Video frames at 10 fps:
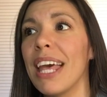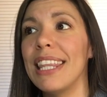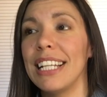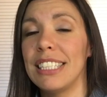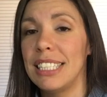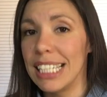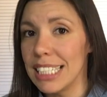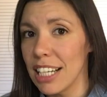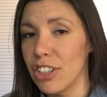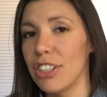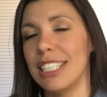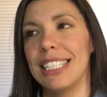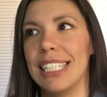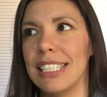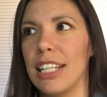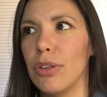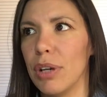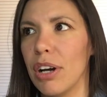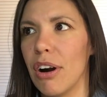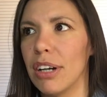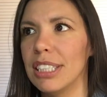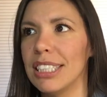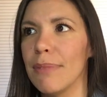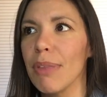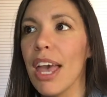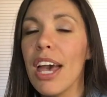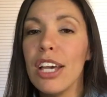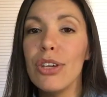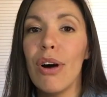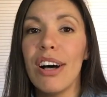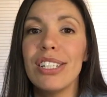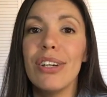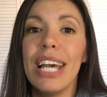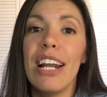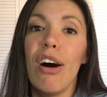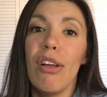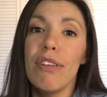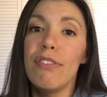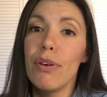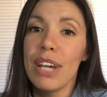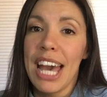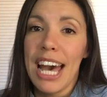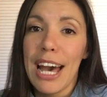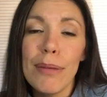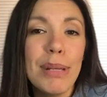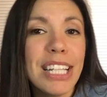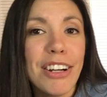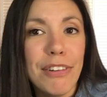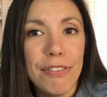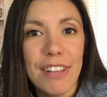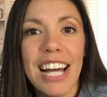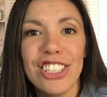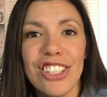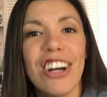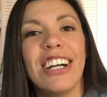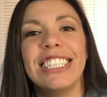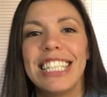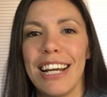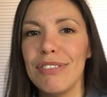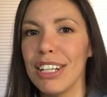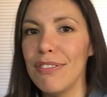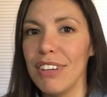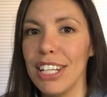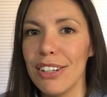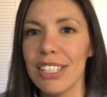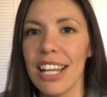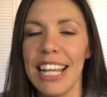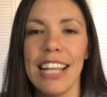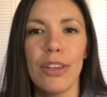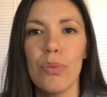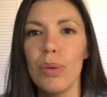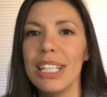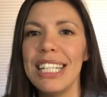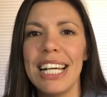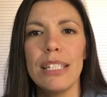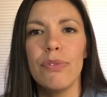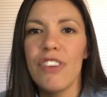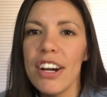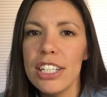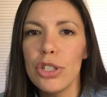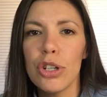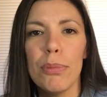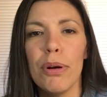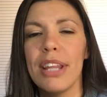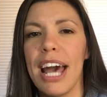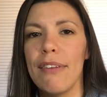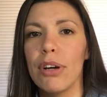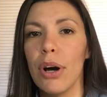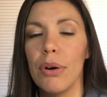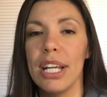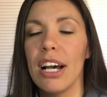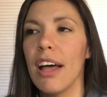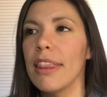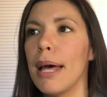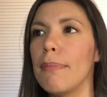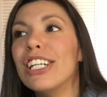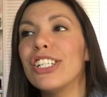That's 663 cards. You also get all the vocabulary flashcards, and I've done videos on that. They're really nice, very durable. They have a coating on them.